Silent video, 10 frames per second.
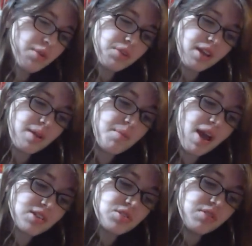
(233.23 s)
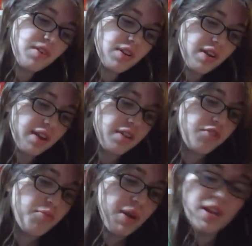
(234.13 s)
don't think I'm actually very
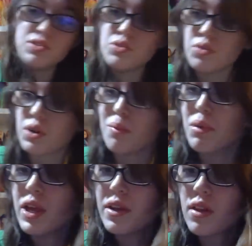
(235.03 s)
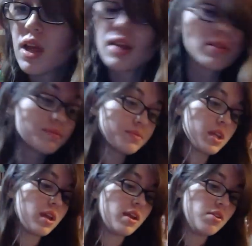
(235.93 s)
negative, but I do complain a lot,
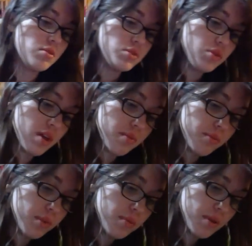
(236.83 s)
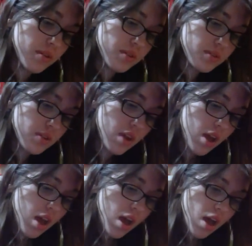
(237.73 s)
and I don't do that with my dolls.
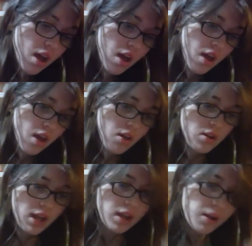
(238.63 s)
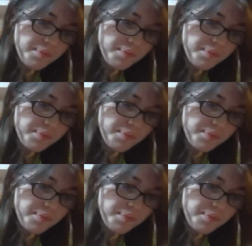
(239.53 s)
Okay.